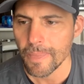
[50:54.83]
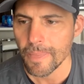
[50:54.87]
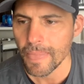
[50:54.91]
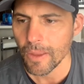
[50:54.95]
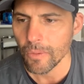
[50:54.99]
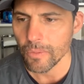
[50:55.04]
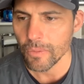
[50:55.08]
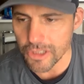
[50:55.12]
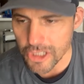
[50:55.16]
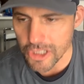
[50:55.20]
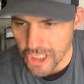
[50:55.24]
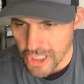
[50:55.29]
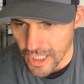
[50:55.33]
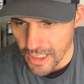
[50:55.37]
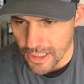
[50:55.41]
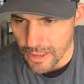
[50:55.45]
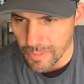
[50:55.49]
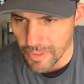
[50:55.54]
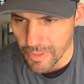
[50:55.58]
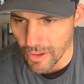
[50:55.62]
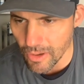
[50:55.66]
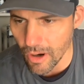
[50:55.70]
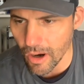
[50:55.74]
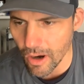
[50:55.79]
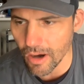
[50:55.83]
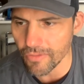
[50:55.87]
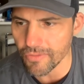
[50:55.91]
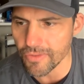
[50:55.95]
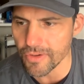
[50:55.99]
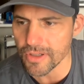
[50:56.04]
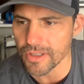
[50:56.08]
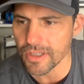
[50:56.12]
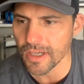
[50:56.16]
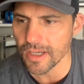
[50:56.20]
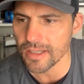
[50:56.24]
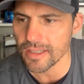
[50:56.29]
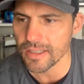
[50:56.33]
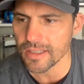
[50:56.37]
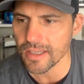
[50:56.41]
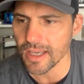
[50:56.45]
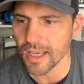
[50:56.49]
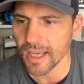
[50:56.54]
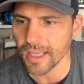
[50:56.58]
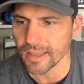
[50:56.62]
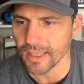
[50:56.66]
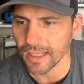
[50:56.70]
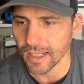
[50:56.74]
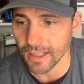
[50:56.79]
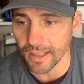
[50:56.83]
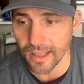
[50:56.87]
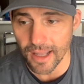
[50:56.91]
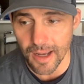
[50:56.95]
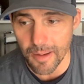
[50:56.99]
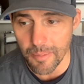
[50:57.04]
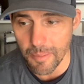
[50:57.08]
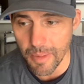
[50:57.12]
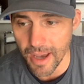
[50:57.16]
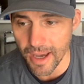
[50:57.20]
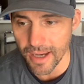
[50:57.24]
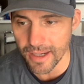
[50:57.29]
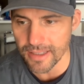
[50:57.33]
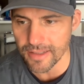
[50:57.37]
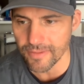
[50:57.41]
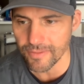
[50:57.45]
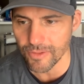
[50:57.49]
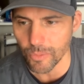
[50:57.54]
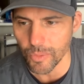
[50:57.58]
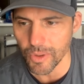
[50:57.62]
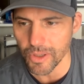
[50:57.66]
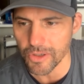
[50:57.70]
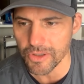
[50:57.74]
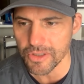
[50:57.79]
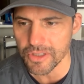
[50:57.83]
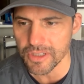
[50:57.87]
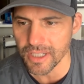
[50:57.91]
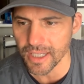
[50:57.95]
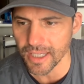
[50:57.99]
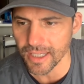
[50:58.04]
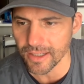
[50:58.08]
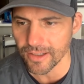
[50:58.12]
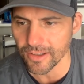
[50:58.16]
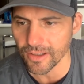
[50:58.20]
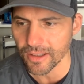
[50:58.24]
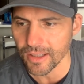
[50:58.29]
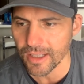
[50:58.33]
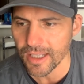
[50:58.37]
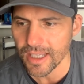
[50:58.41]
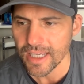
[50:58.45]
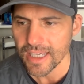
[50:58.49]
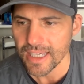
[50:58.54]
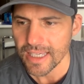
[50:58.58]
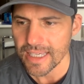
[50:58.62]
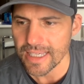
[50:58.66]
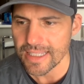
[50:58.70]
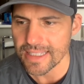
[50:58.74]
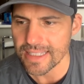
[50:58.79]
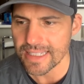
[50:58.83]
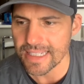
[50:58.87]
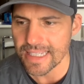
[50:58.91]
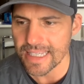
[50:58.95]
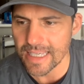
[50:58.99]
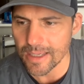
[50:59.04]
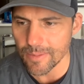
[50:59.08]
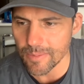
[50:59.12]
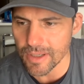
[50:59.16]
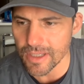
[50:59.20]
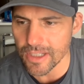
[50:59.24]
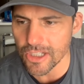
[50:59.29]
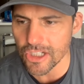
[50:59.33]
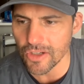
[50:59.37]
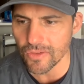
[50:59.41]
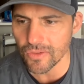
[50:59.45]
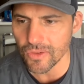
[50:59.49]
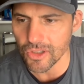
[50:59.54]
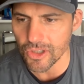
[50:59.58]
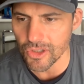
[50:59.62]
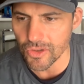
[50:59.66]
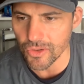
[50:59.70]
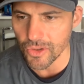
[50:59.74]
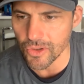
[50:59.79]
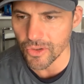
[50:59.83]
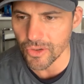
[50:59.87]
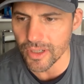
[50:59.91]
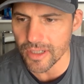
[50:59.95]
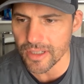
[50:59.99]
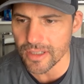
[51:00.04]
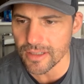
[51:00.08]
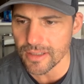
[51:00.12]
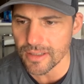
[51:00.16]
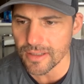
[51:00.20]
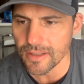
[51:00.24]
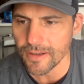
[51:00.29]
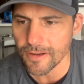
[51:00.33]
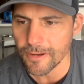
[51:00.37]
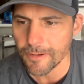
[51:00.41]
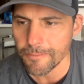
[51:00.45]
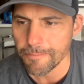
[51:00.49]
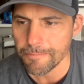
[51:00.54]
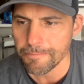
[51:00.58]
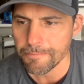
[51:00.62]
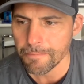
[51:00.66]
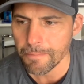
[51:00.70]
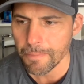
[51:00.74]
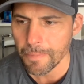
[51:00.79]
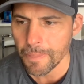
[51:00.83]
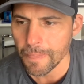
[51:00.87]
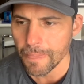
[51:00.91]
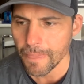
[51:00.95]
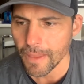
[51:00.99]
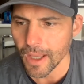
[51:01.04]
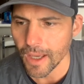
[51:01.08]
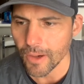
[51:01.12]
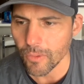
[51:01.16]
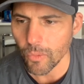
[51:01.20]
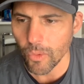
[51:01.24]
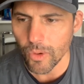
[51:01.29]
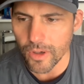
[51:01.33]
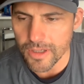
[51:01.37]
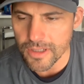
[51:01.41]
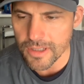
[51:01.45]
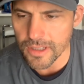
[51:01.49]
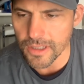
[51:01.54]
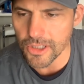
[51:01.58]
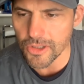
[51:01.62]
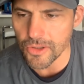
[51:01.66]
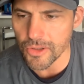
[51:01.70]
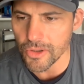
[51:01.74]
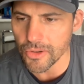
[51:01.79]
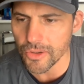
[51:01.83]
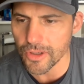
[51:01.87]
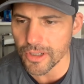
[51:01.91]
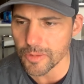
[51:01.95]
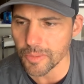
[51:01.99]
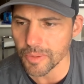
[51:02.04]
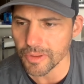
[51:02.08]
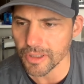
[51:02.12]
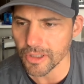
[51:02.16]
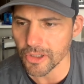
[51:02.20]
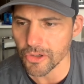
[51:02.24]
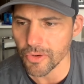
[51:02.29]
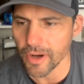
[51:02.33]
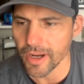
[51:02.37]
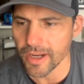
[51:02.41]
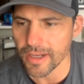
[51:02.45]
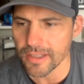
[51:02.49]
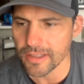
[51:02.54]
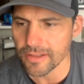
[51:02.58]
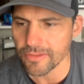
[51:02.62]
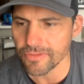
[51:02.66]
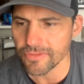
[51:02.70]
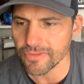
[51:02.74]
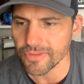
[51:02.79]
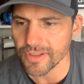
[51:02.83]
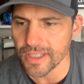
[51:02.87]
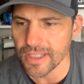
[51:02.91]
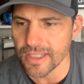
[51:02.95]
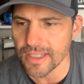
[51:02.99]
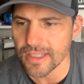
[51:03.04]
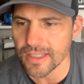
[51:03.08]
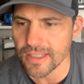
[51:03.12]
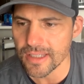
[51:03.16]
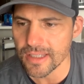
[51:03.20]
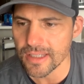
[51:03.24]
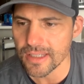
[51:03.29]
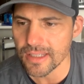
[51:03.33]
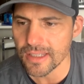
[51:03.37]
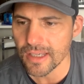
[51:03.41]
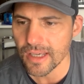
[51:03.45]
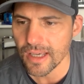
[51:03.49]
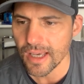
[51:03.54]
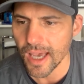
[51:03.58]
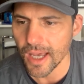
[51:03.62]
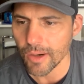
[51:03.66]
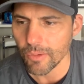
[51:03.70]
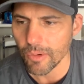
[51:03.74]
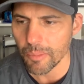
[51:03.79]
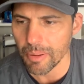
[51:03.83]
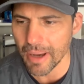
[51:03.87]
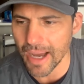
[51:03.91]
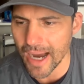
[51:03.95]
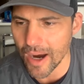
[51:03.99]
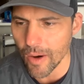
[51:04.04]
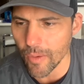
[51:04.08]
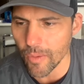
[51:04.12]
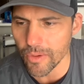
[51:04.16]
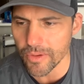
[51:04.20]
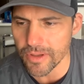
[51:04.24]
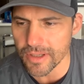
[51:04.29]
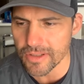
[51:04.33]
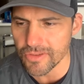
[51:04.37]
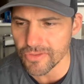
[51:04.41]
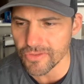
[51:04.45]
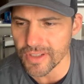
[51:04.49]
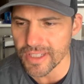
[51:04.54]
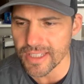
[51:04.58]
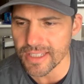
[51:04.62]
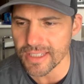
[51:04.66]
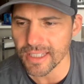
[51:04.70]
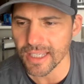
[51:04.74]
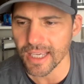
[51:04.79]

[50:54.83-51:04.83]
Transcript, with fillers: When Shakespeare offers us at the climax of The Winter's Tale is an image of the Eucharist. And what is the Eucharist but the greatest of feasts? And what power this feasting